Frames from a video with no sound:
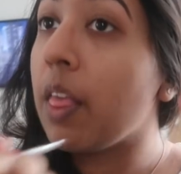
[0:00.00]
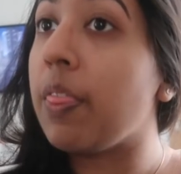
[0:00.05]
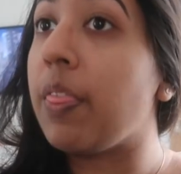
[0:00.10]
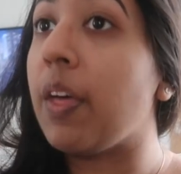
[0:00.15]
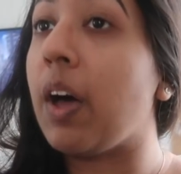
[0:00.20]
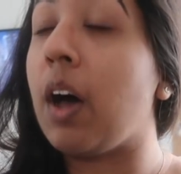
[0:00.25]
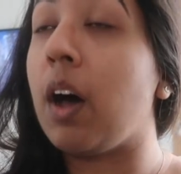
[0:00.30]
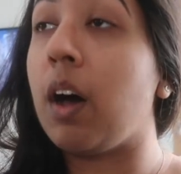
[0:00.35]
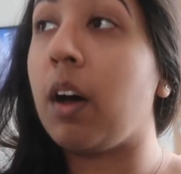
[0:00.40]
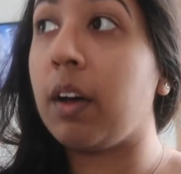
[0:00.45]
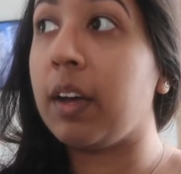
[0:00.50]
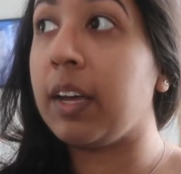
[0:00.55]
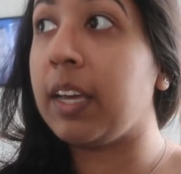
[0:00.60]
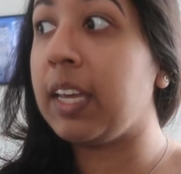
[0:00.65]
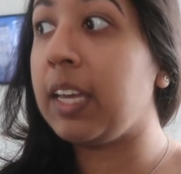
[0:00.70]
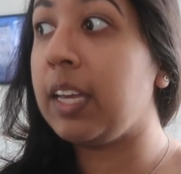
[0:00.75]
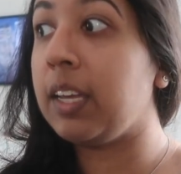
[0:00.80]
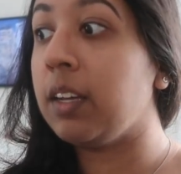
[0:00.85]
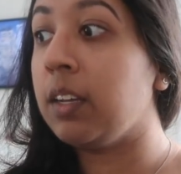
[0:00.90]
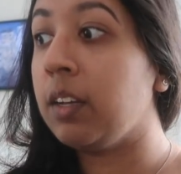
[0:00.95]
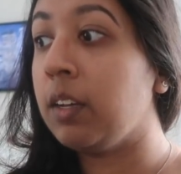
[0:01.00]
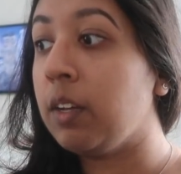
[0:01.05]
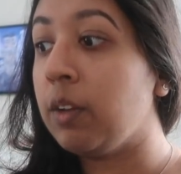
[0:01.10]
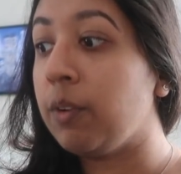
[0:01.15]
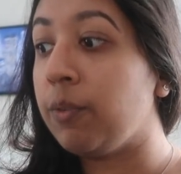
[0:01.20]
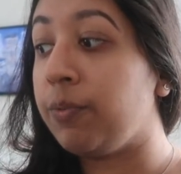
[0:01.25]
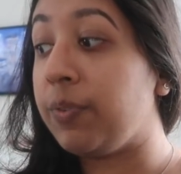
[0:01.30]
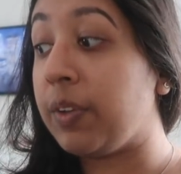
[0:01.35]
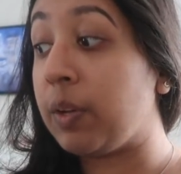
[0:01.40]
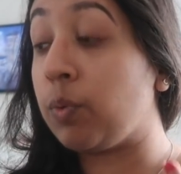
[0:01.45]
that I
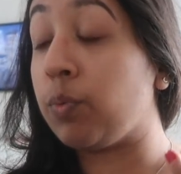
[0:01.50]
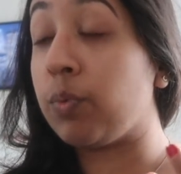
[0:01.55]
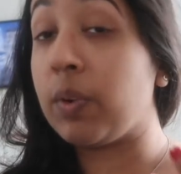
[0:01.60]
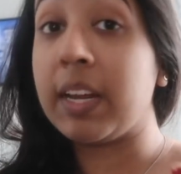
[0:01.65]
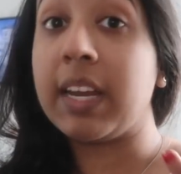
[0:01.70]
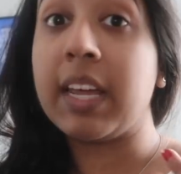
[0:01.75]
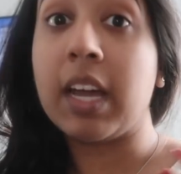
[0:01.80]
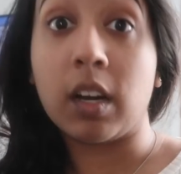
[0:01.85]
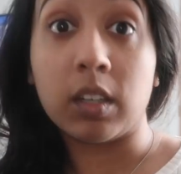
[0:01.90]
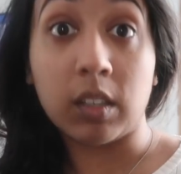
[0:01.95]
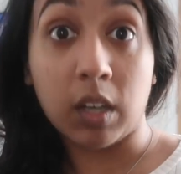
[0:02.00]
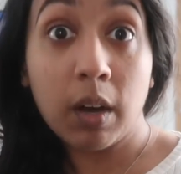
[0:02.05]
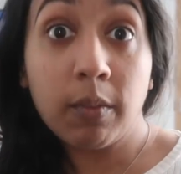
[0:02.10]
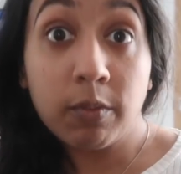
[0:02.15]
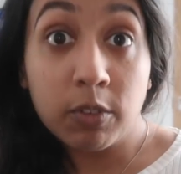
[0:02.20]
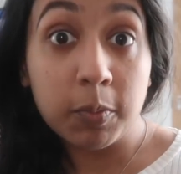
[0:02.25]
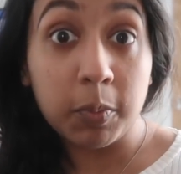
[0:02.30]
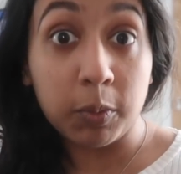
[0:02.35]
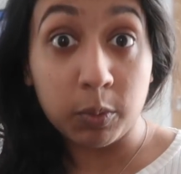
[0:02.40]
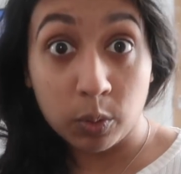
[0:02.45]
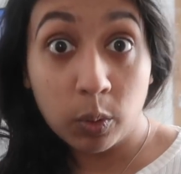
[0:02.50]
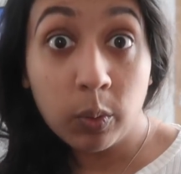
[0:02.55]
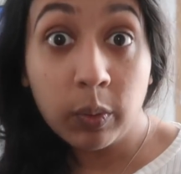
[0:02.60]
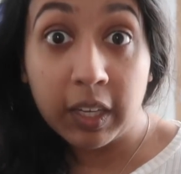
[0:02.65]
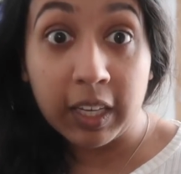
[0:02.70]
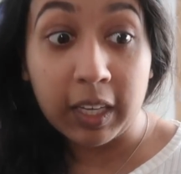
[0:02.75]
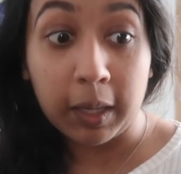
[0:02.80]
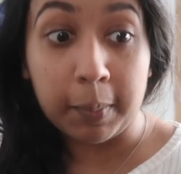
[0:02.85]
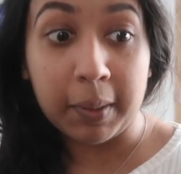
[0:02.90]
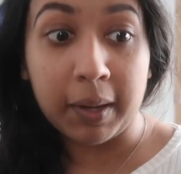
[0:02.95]
feel really uncomfortable
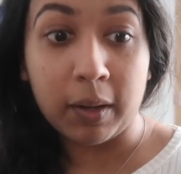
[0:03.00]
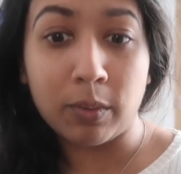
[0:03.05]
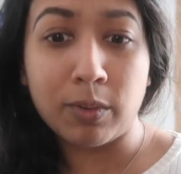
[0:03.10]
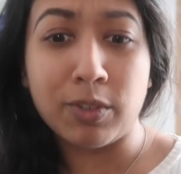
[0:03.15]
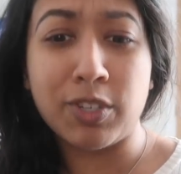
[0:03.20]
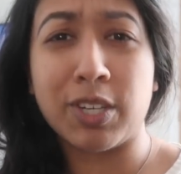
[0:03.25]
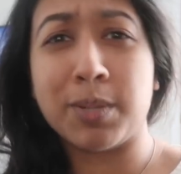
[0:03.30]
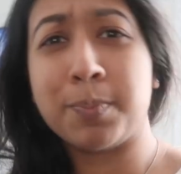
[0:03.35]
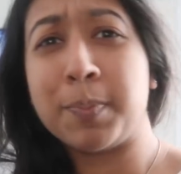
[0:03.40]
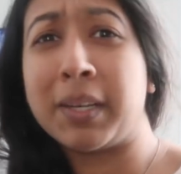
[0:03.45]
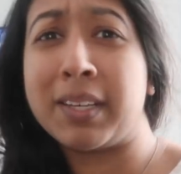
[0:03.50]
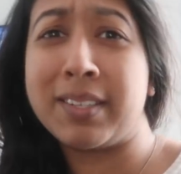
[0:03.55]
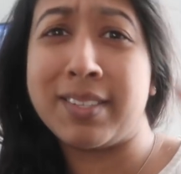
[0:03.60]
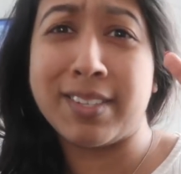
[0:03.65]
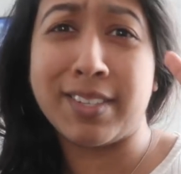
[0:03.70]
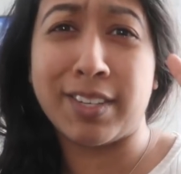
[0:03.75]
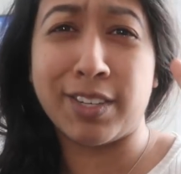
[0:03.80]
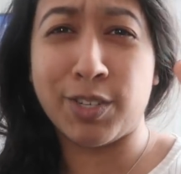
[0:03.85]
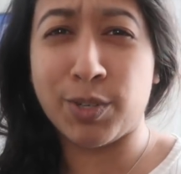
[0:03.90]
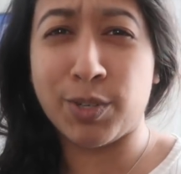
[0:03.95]
talking about just because it's a